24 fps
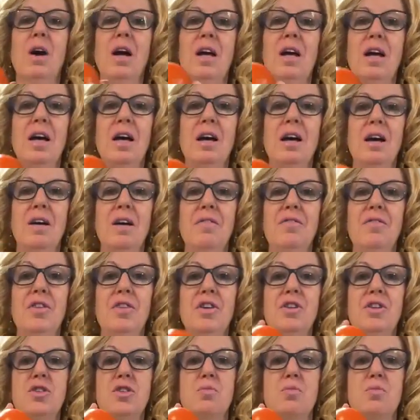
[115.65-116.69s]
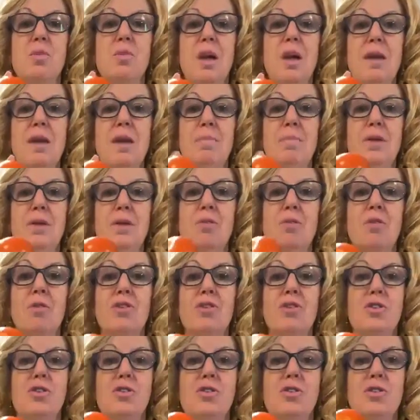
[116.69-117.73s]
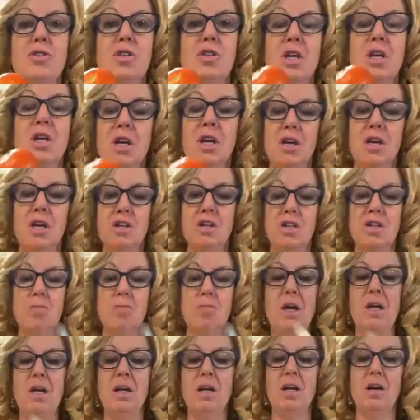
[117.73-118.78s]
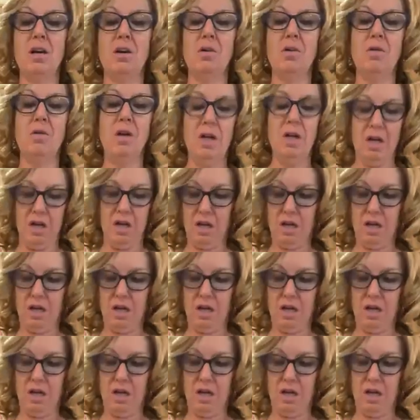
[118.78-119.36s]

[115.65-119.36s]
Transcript: I have this ripe, gorgeous tomato.